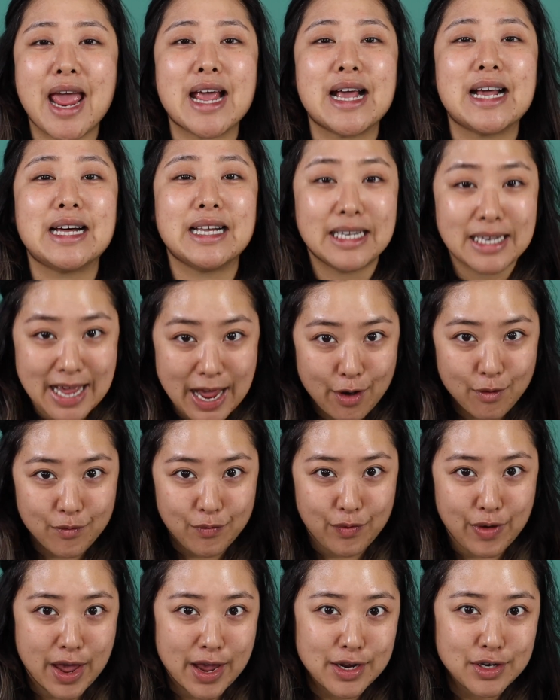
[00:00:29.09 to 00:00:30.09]
a
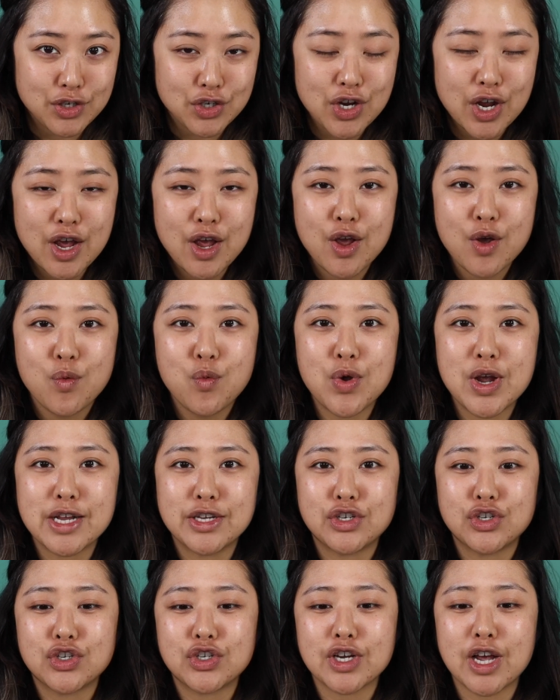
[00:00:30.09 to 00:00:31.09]
clownfish,
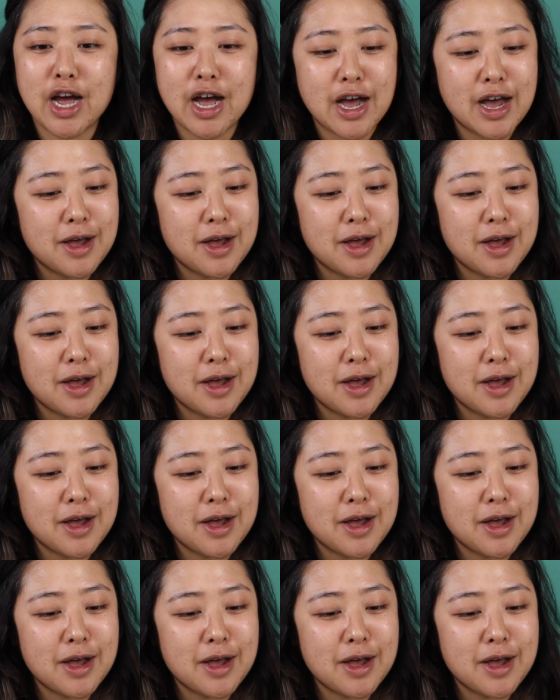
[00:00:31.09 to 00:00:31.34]
which